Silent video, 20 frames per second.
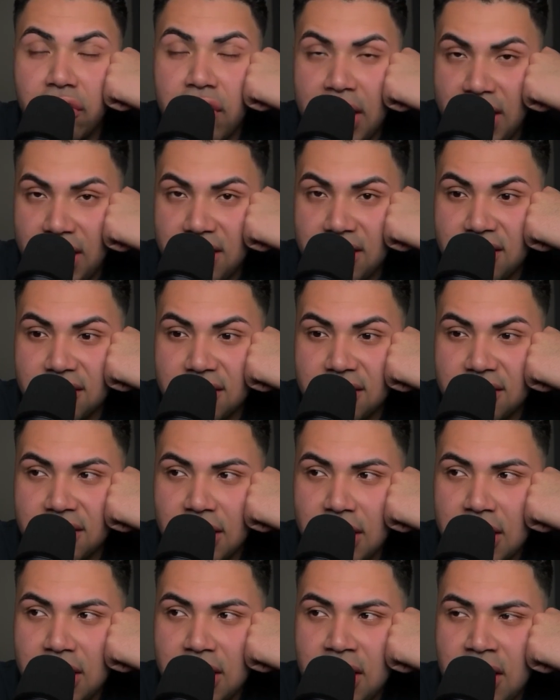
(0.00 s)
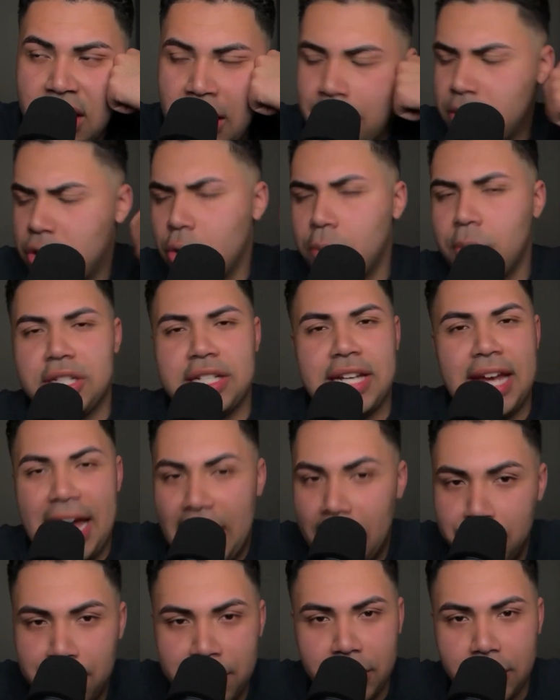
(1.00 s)
and I'm so much
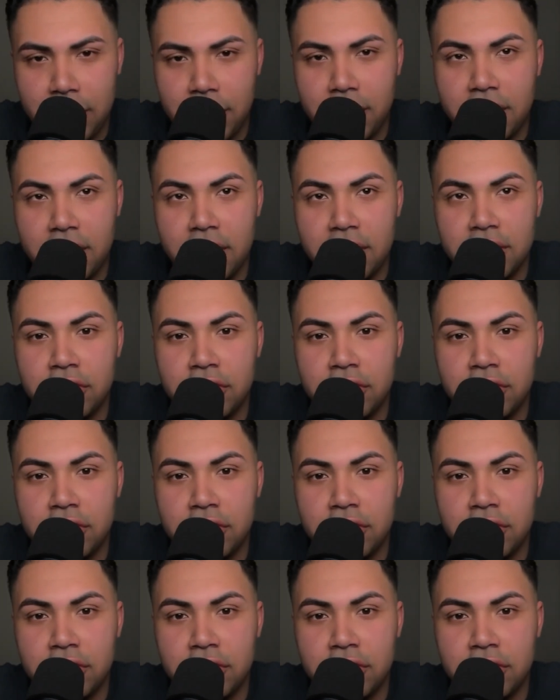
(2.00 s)
happier.